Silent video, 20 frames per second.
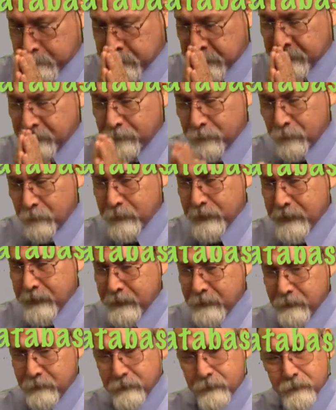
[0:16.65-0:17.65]
before we
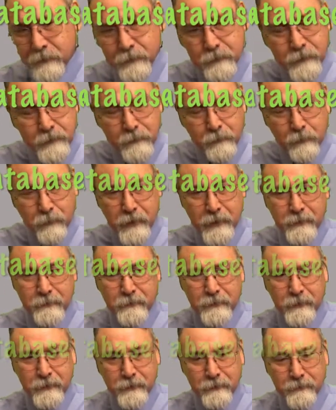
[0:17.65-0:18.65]
get into this
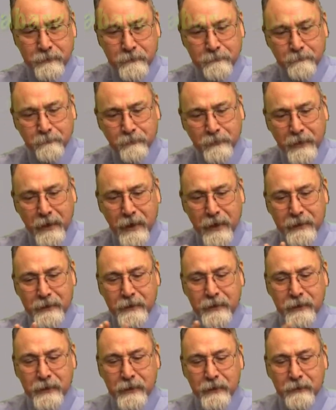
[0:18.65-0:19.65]
process, I
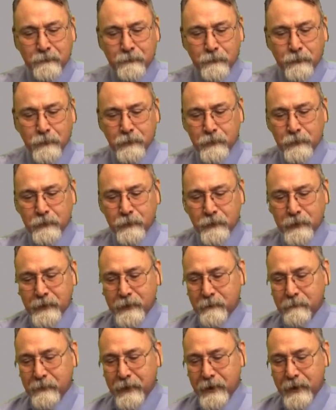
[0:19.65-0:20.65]
need for you to think
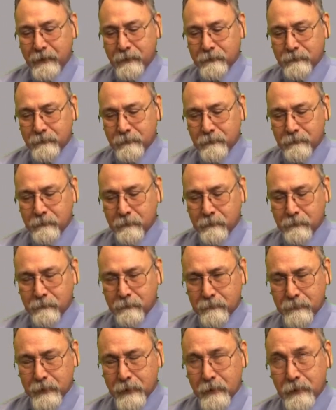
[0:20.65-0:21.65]
about
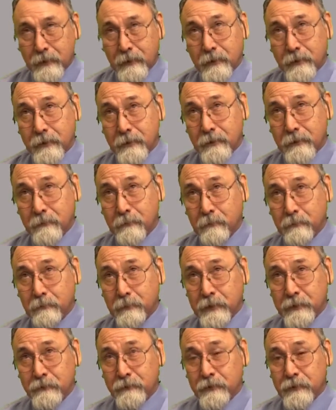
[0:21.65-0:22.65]

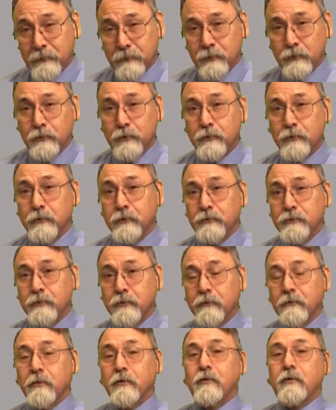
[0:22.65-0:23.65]
business
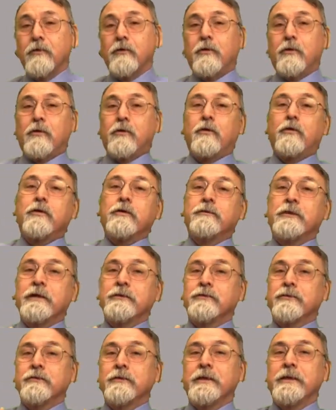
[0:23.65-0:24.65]
rules,
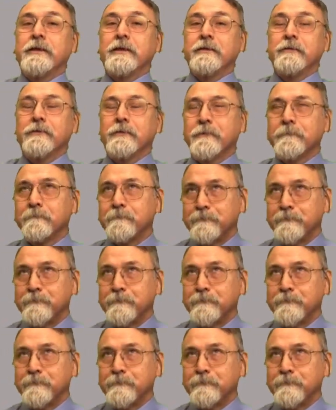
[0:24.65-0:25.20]
organizational needs.